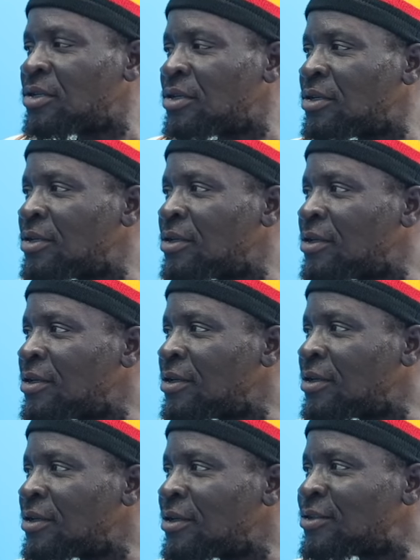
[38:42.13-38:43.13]
Dirty
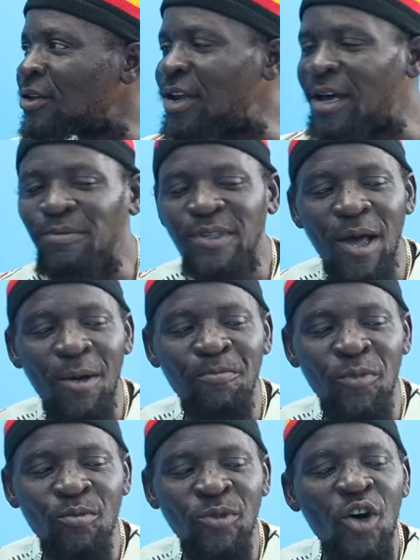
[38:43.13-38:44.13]
foot. So them say,
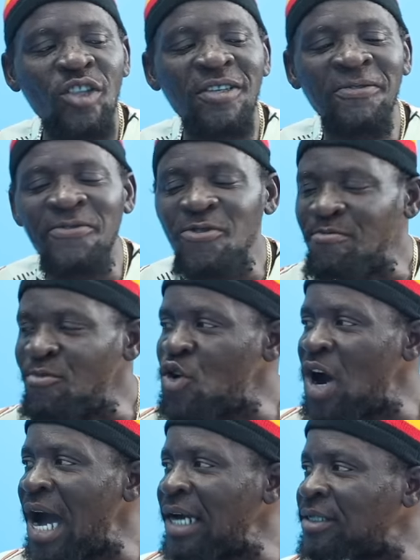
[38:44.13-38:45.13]
dirty foot
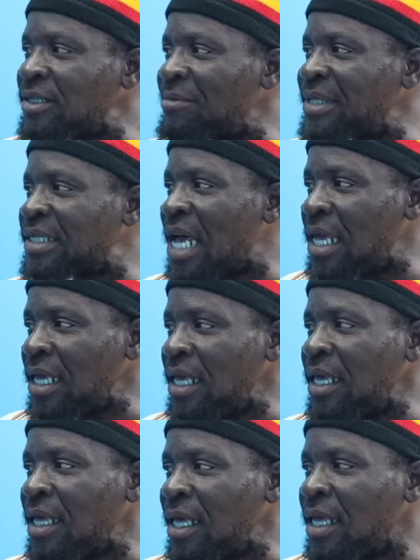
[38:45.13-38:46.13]
boy. So I
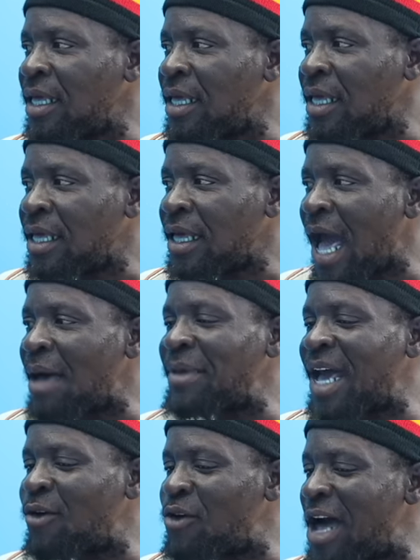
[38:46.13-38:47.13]
say, I And
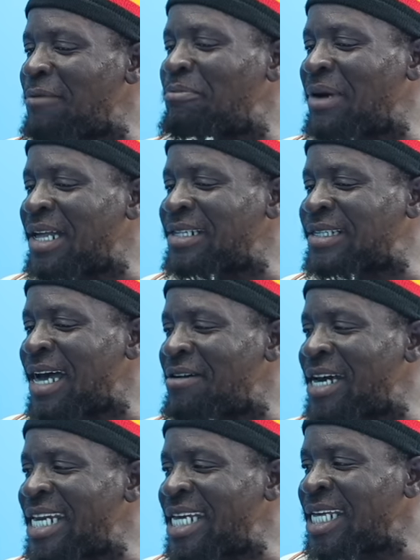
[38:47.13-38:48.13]
I one pants
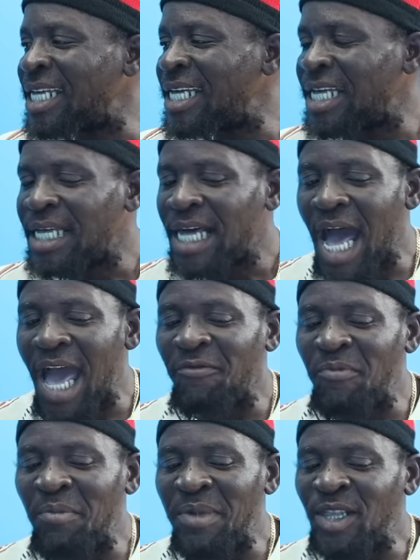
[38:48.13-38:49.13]
already. I
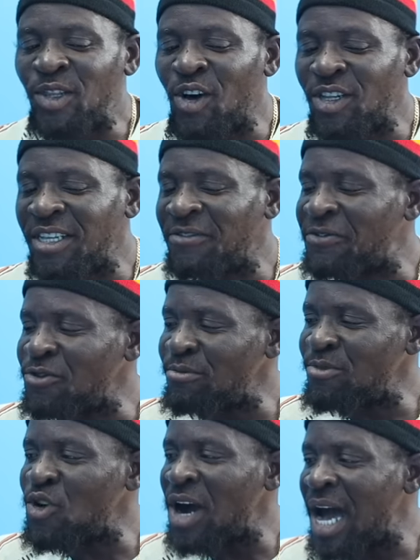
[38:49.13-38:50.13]
may be dirty foot
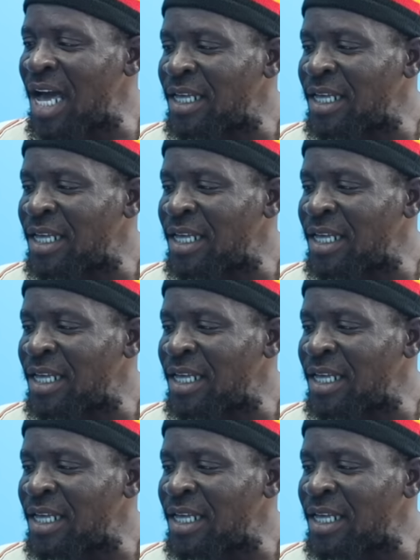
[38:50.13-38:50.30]
boy.